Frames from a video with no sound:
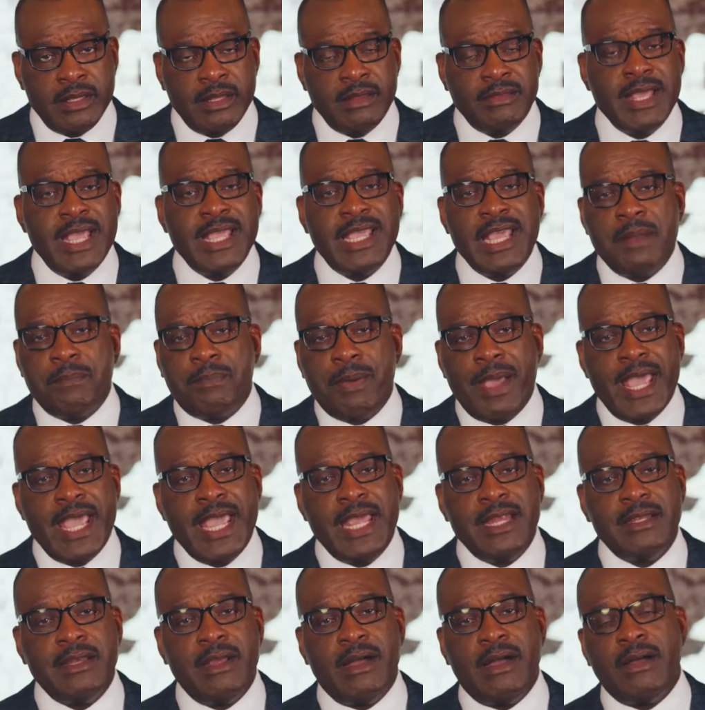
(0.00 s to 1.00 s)
They get
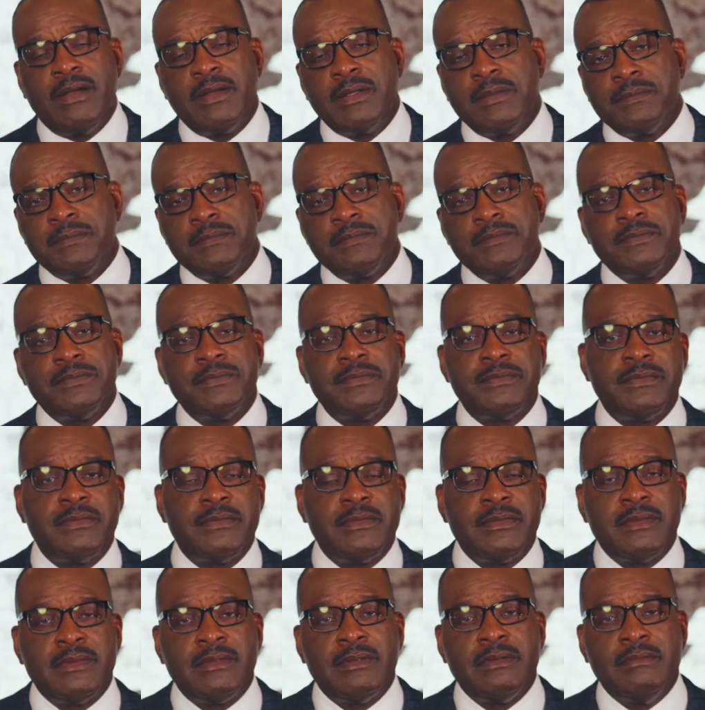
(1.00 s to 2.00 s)
paid, y'all.
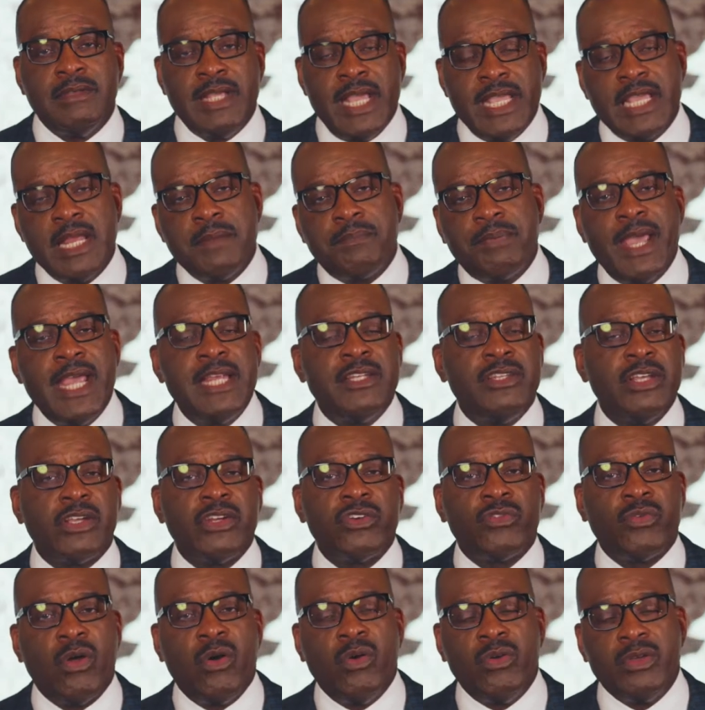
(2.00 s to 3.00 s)
They get paid to
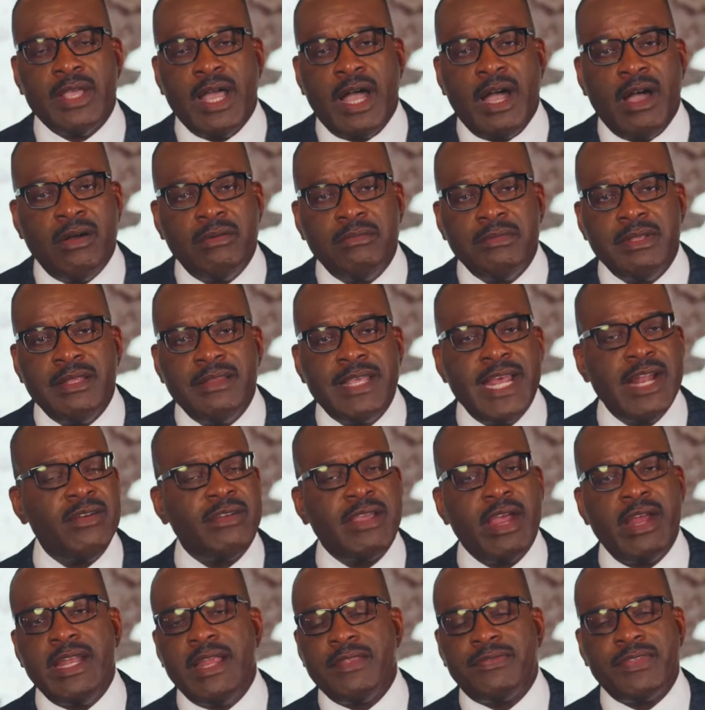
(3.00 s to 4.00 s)
control y'all. They don't
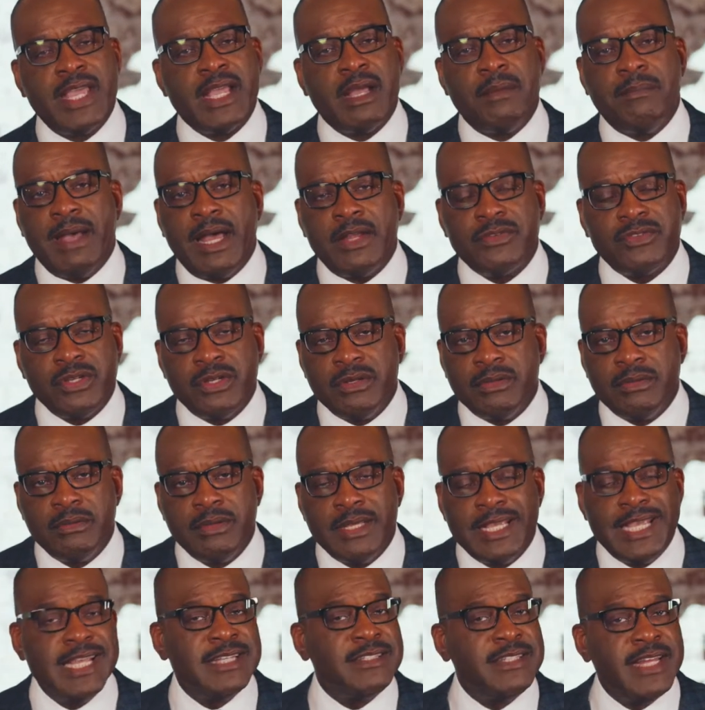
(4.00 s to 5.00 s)
care anything about you.
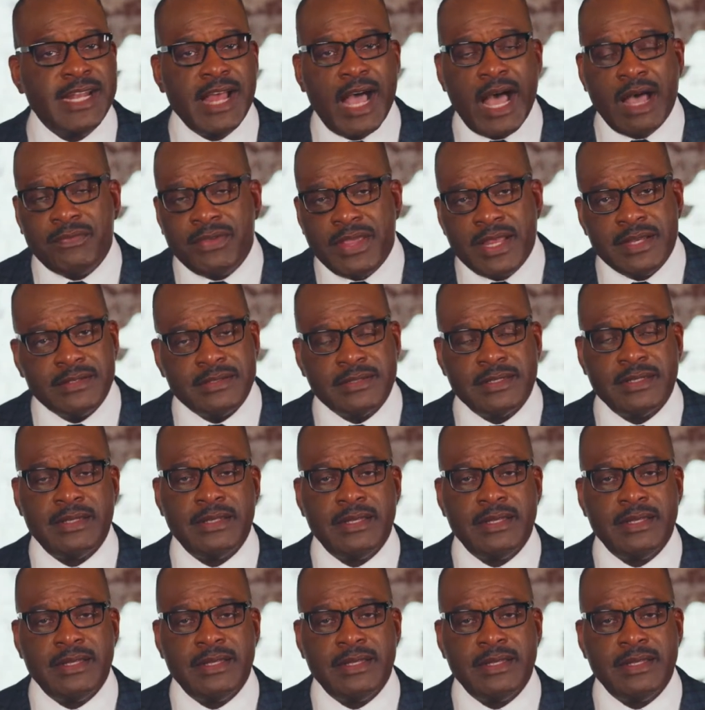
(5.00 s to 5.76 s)
Isn't it obvious?